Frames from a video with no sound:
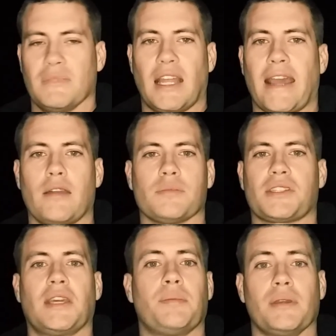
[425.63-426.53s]
Daggum
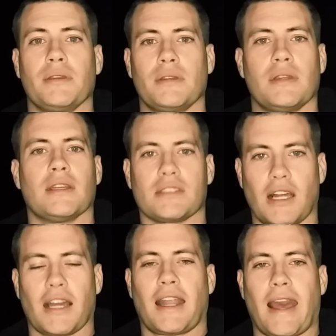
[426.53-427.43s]
Skippy, it's
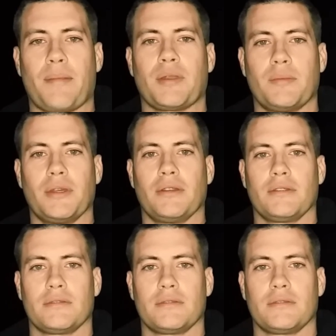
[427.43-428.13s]
not going to happen to me.